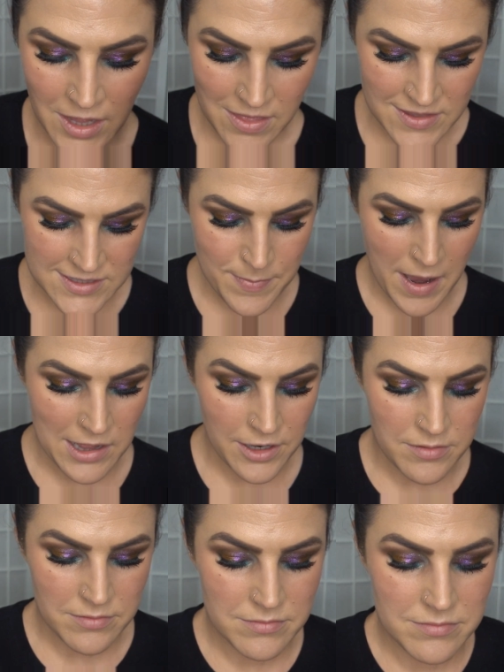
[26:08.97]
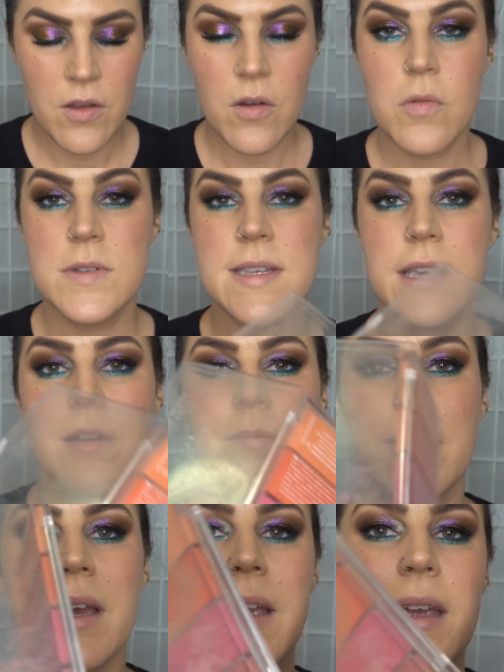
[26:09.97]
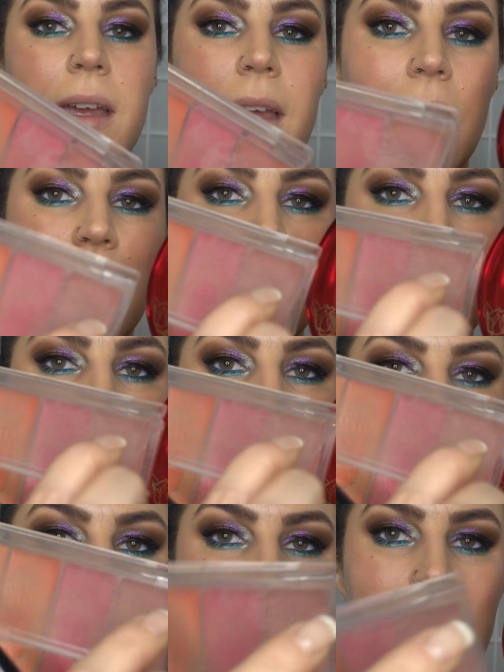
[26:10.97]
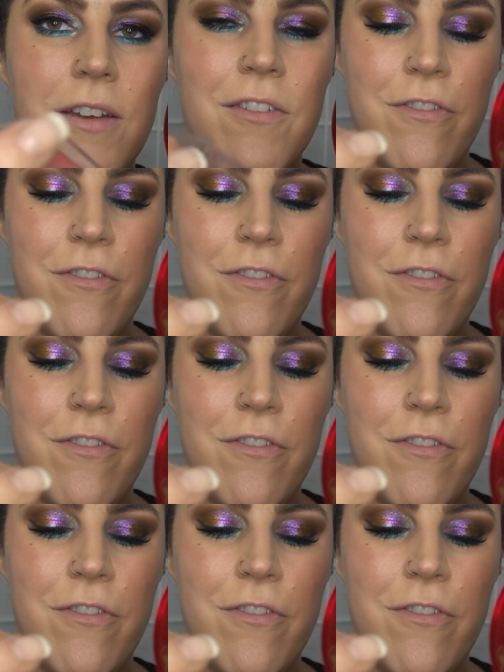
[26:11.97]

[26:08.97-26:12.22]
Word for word: This palette was in my yearly